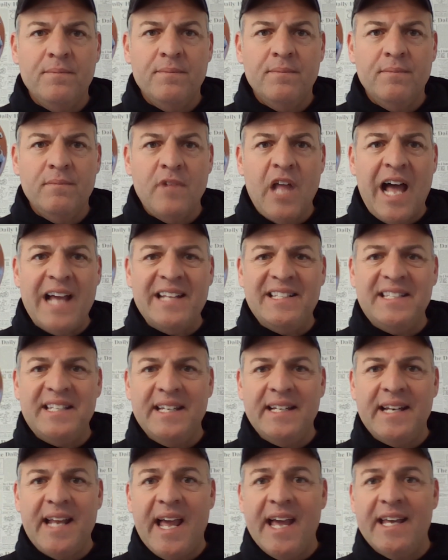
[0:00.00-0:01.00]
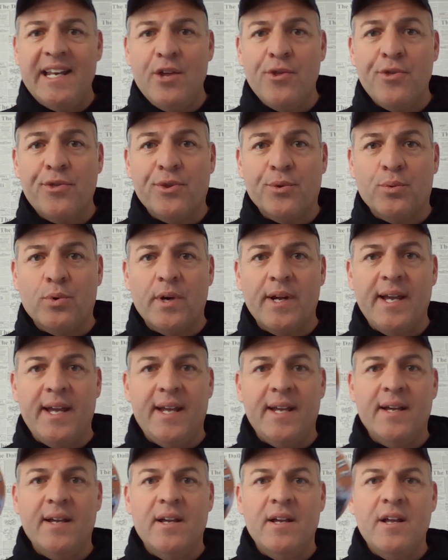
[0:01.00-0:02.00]

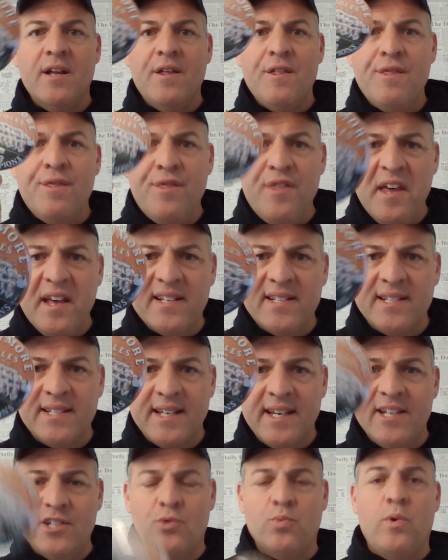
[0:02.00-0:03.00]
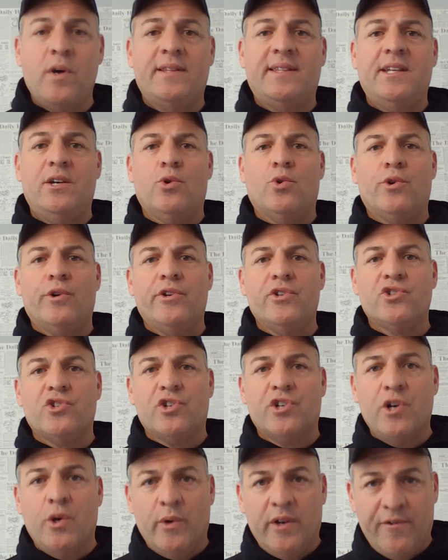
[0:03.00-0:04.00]
1983. This is what the Orioles are
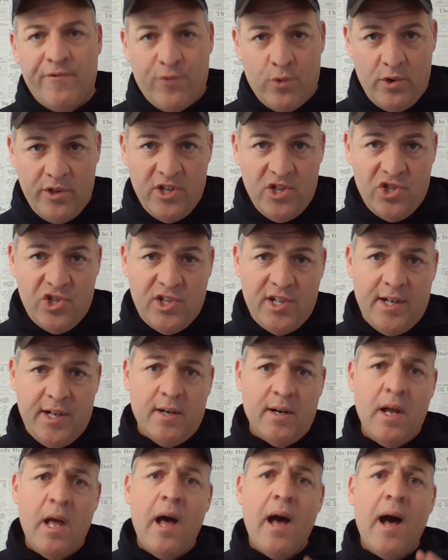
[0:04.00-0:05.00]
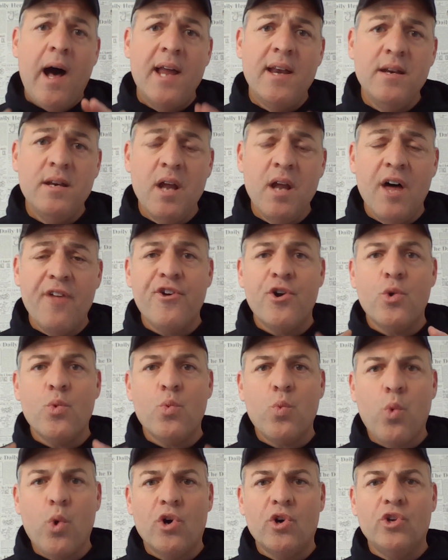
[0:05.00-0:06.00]
going for this year. Another
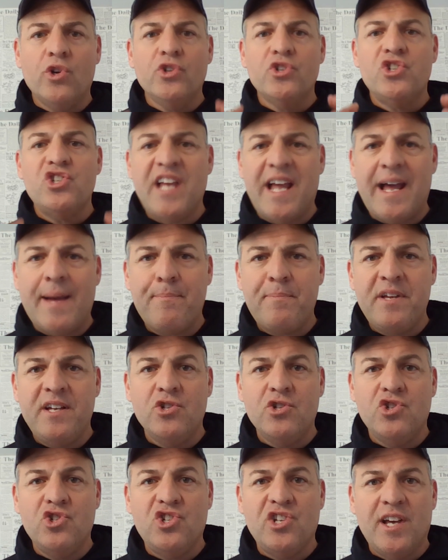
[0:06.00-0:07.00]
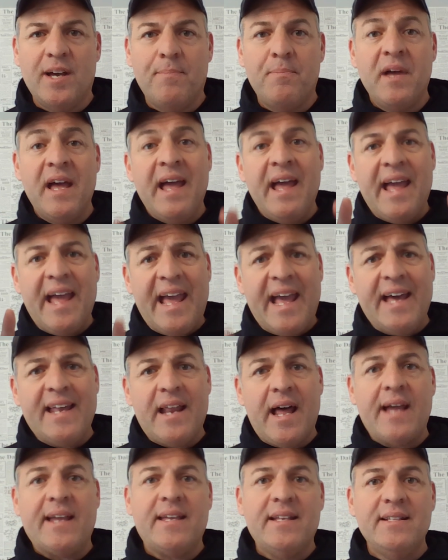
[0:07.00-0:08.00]
world championship. And
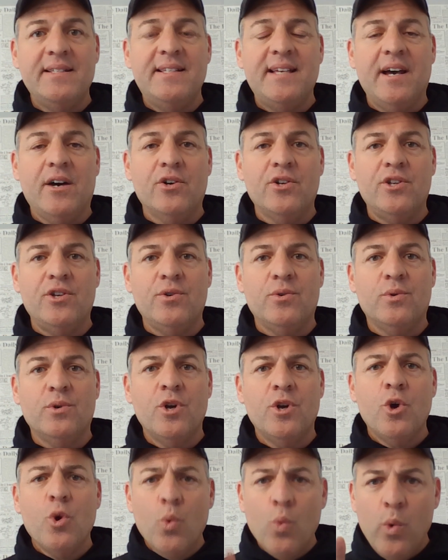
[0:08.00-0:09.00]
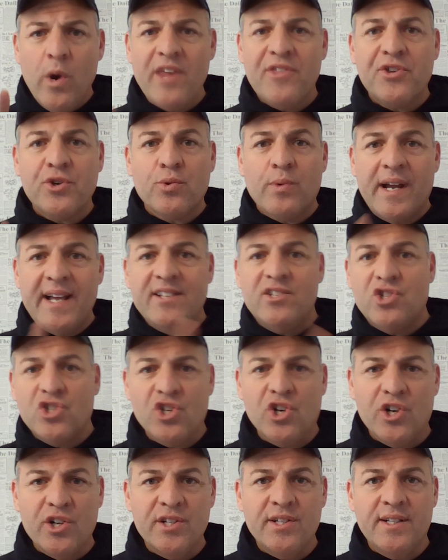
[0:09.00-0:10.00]
I can tell you, with great
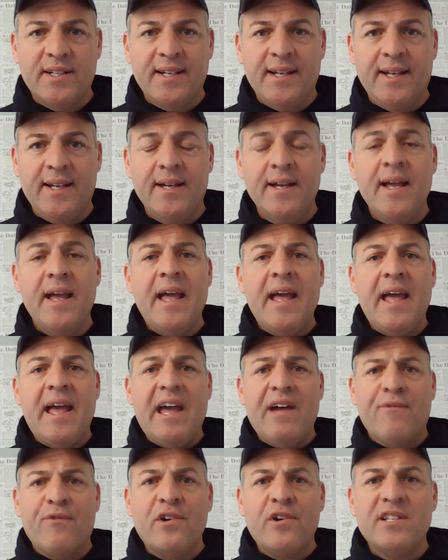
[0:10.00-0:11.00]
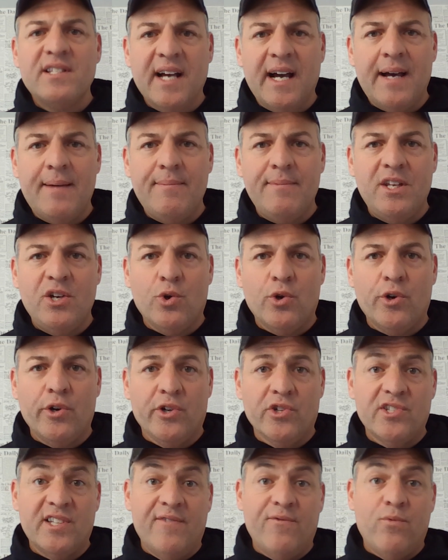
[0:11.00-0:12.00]
certainty, every time the
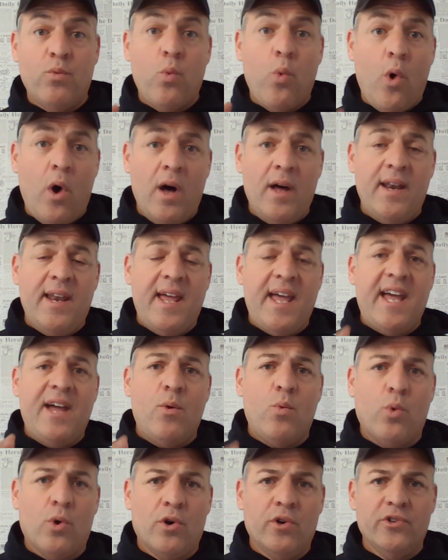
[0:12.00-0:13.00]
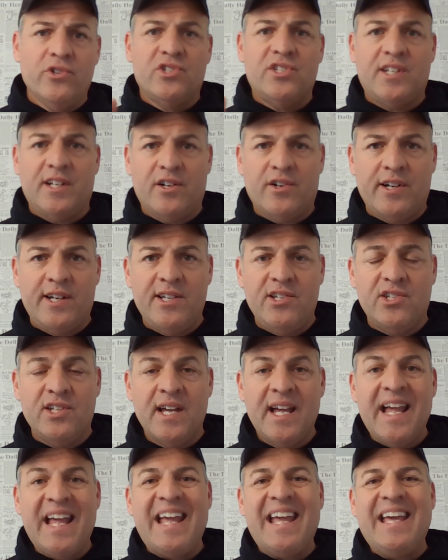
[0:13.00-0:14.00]
Orioles have won a World Series,
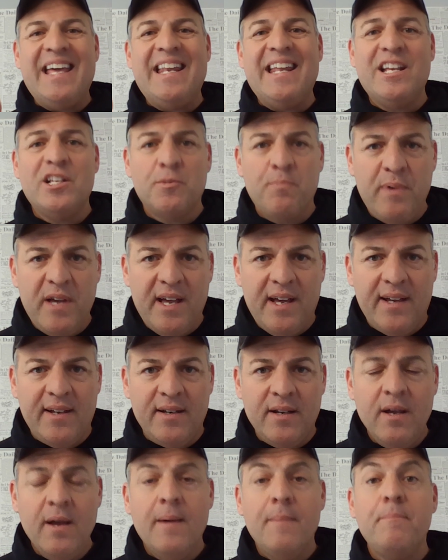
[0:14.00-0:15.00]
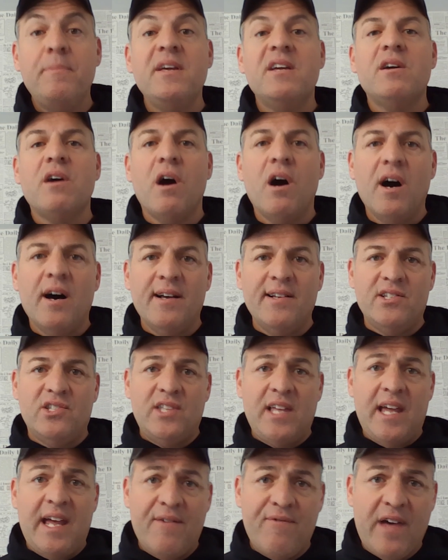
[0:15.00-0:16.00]
it has been because
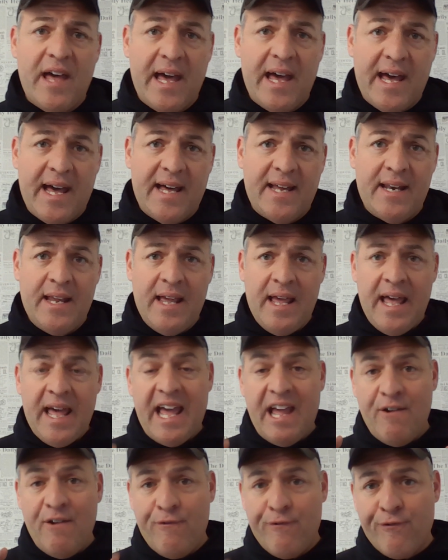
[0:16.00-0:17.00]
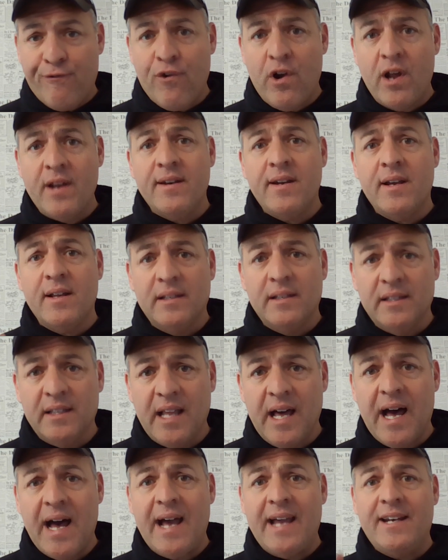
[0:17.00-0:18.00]
they have had a
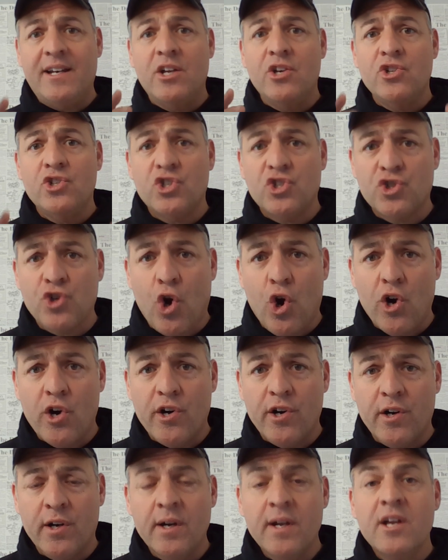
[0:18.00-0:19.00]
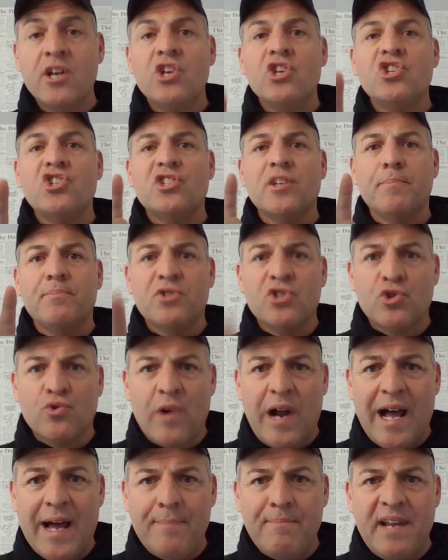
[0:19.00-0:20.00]
frontline starter.
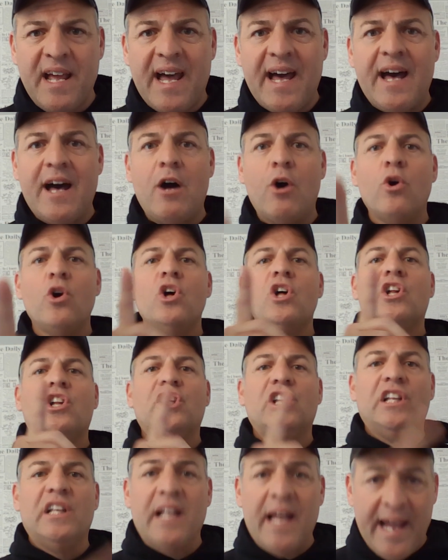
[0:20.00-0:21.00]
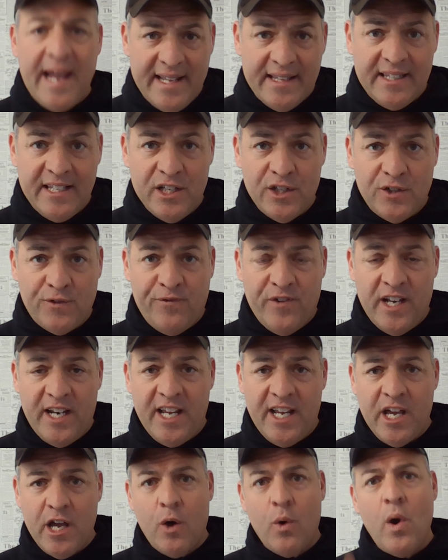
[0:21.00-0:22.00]
Subscribe now, like this
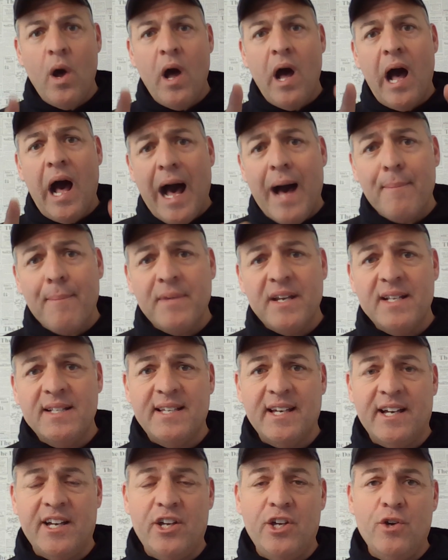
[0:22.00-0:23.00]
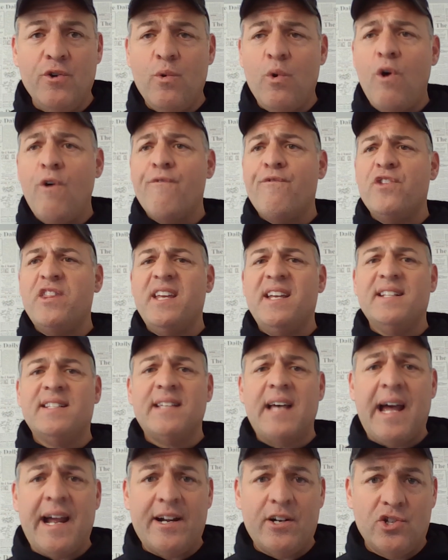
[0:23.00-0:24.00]
video. I'm going to tell you for the
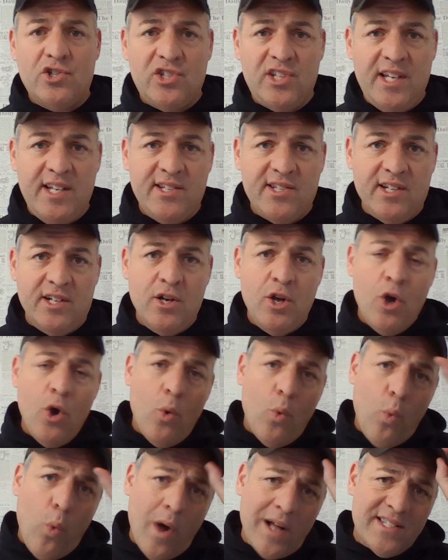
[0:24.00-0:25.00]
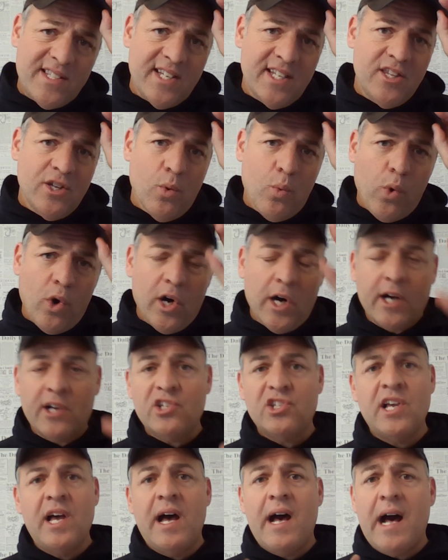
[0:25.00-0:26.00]
entire season what's in the
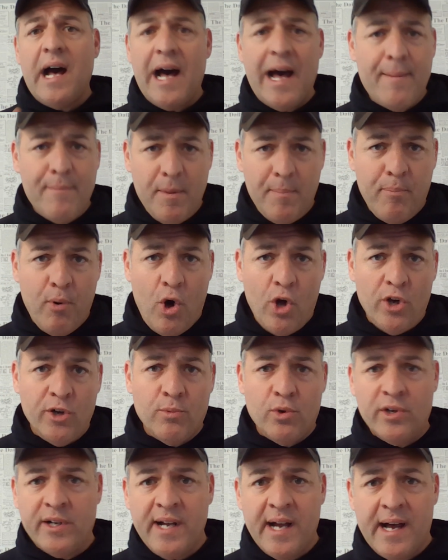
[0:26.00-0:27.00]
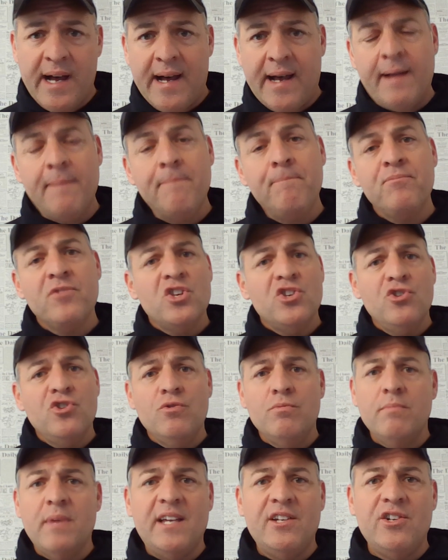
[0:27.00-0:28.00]
works. I'm a Baltimore guy. You
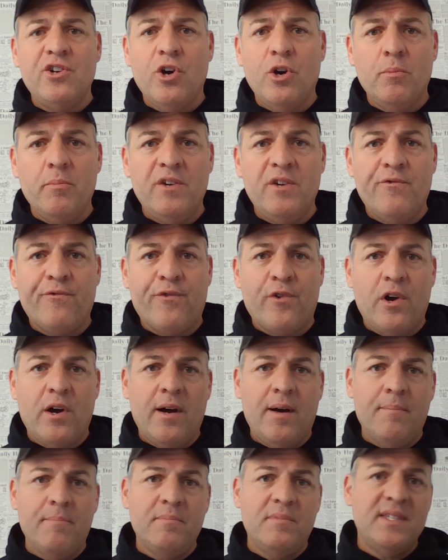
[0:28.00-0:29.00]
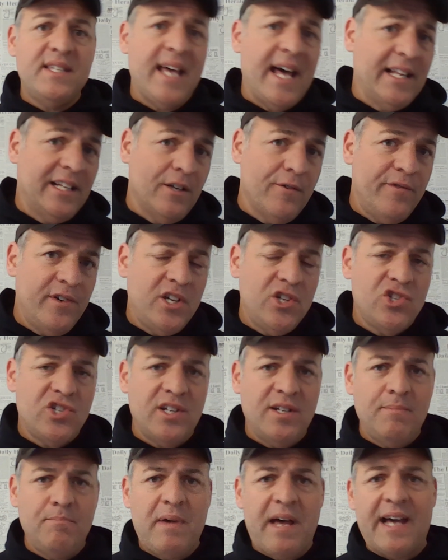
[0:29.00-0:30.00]
may know me from
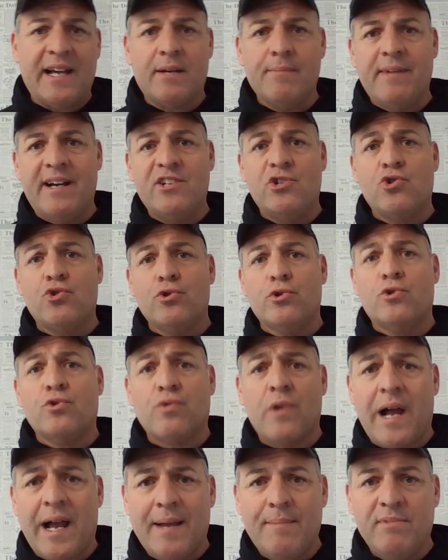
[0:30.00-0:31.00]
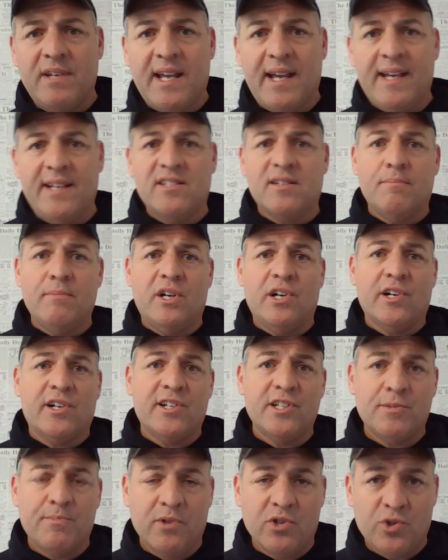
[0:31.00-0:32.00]
television back in my true crime days,
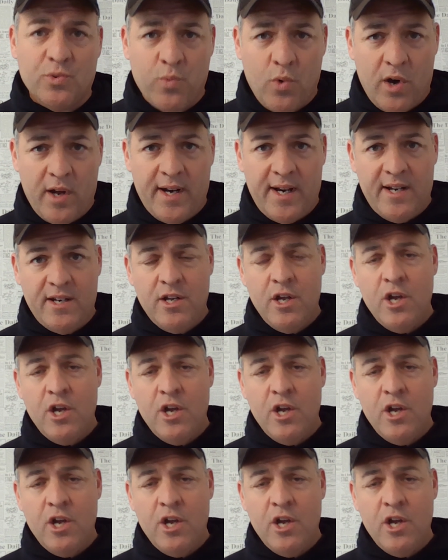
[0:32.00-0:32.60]
America's Most Wanted.